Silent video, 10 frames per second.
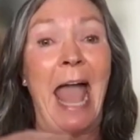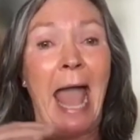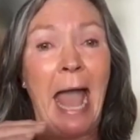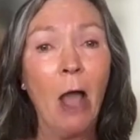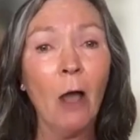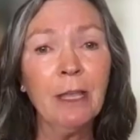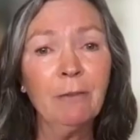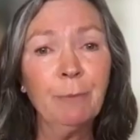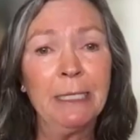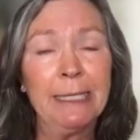how they've
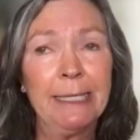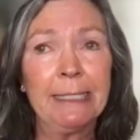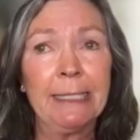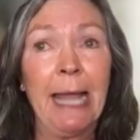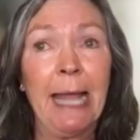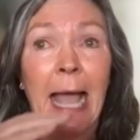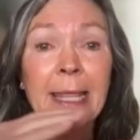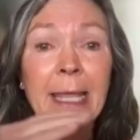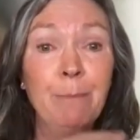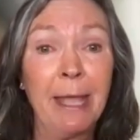been tested, are
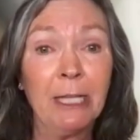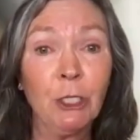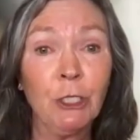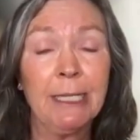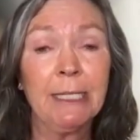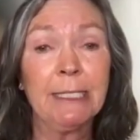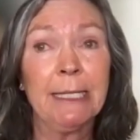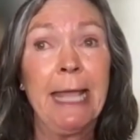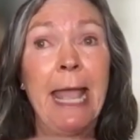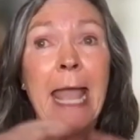they batch tested,
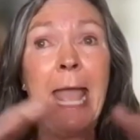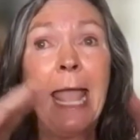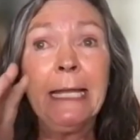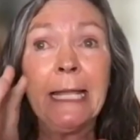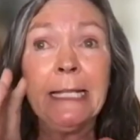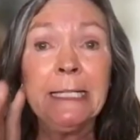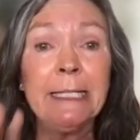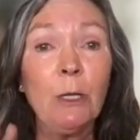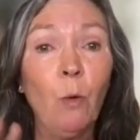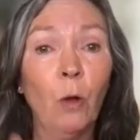and is
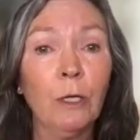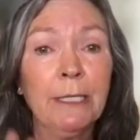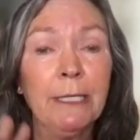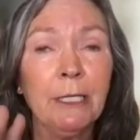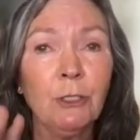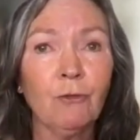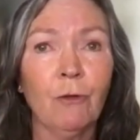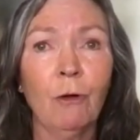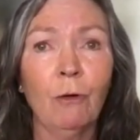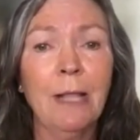there quality
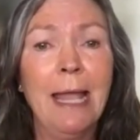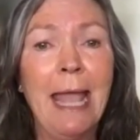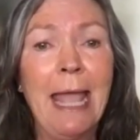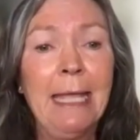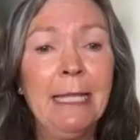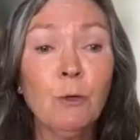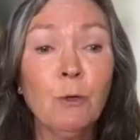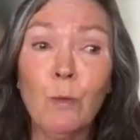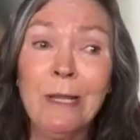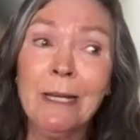control? And
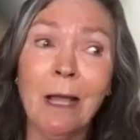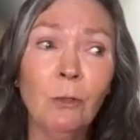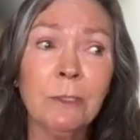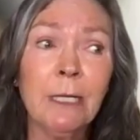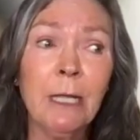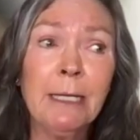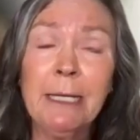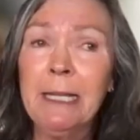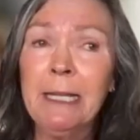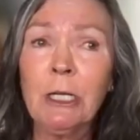when I looked at it, and
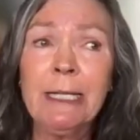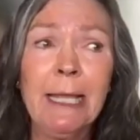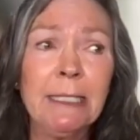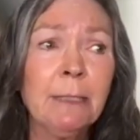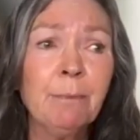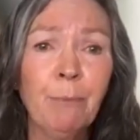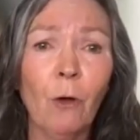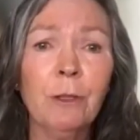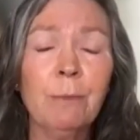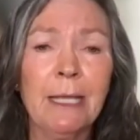initially that didn't
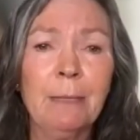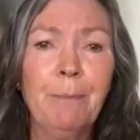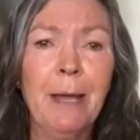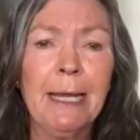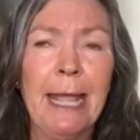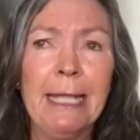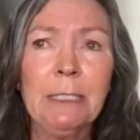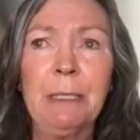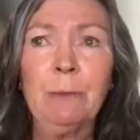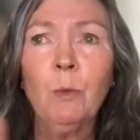bother me, but as
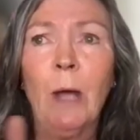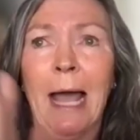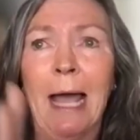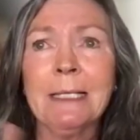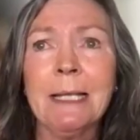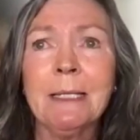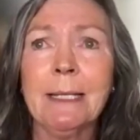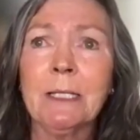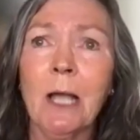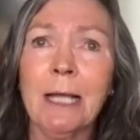people were asking
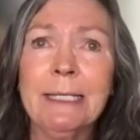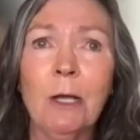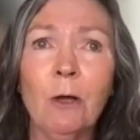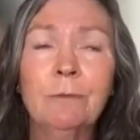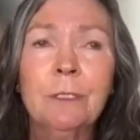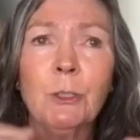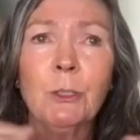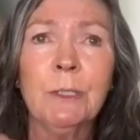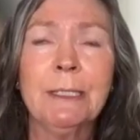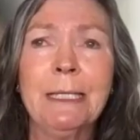things, I delved into
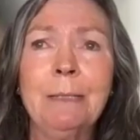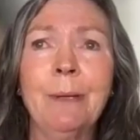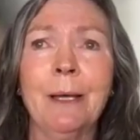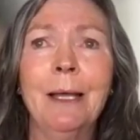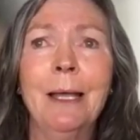it deeper.